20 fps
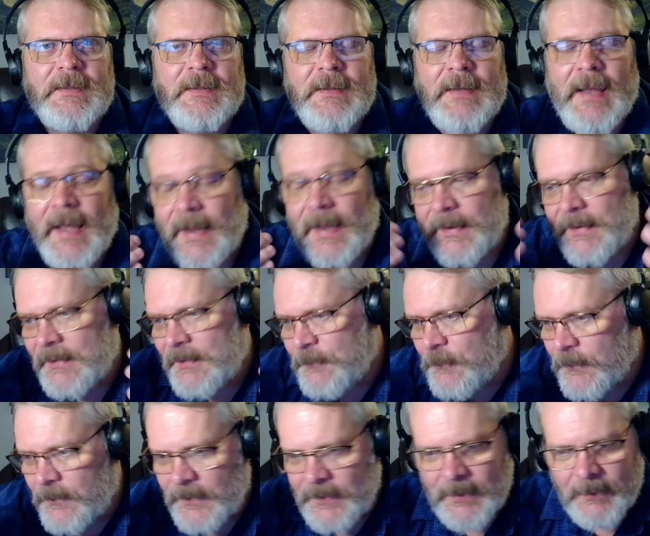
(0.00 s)
And if
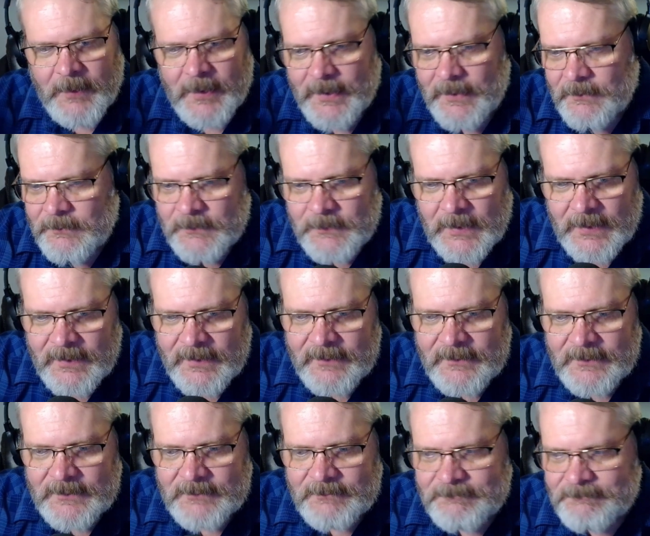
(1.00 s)
you think about it, well,
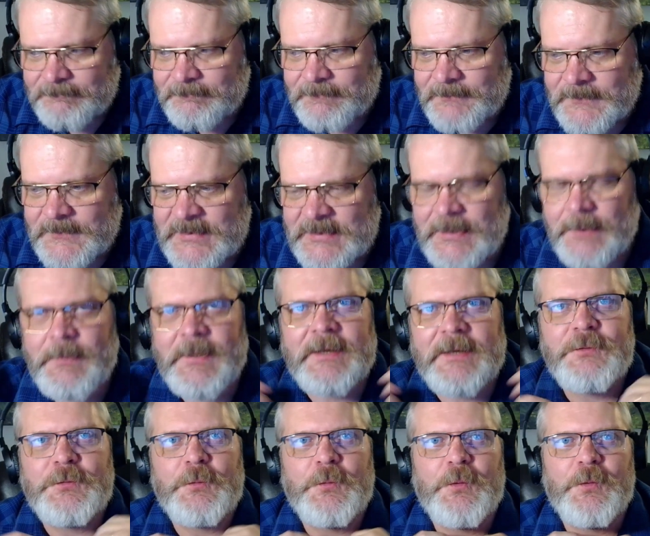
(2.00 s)
it's similar
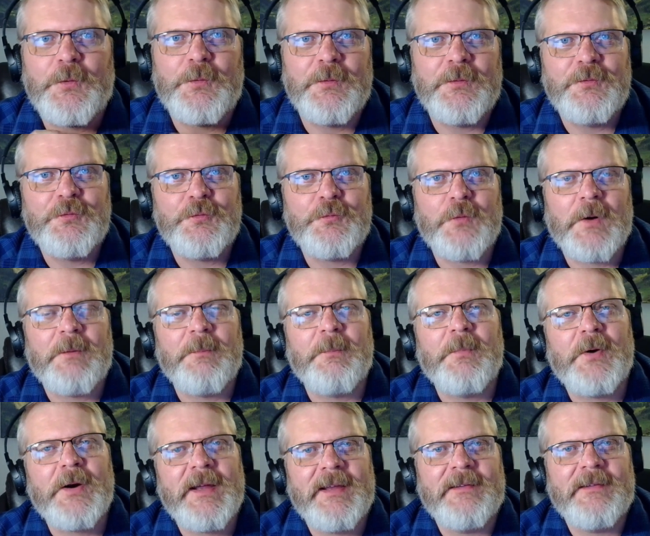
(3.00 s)
to our
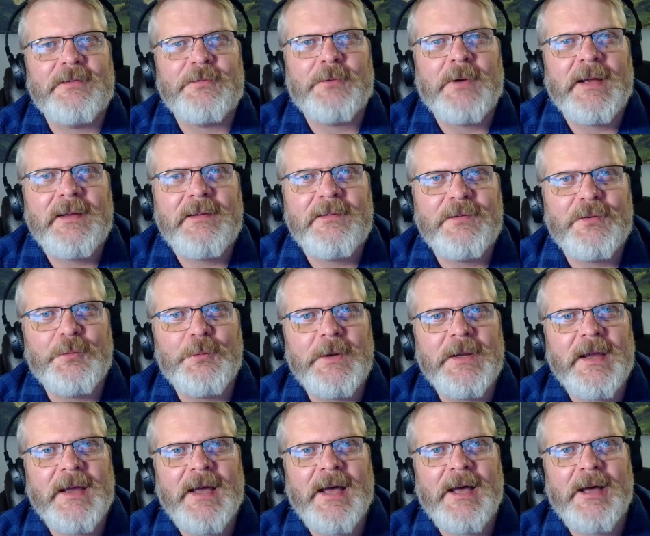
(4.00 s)
brains, right? So we
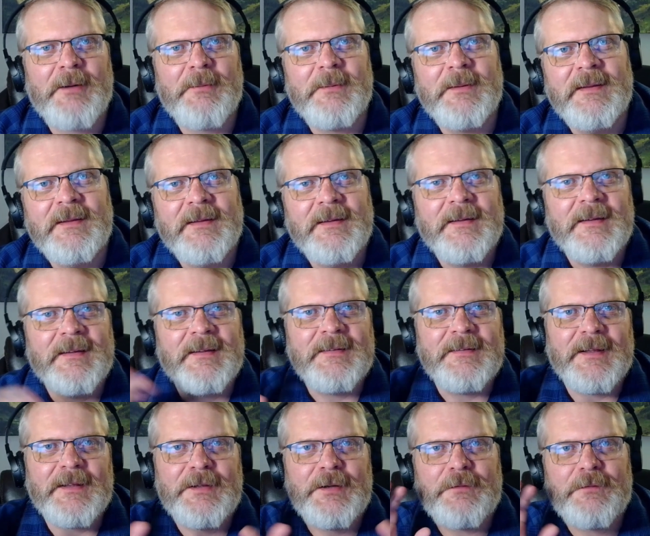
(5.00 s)
have
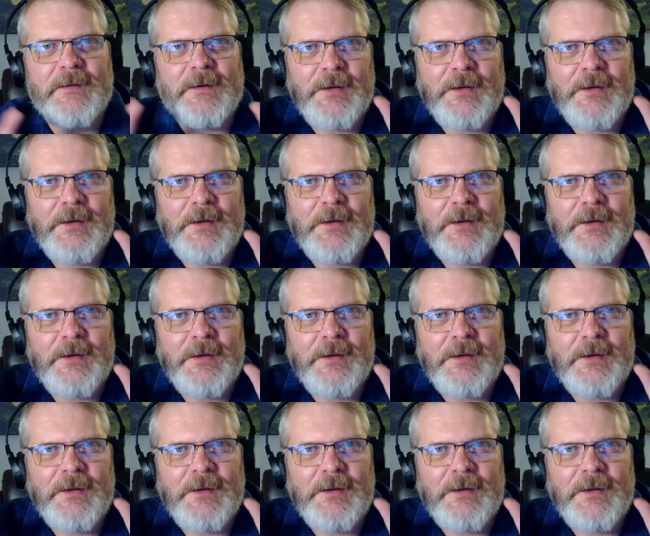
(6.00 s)
the different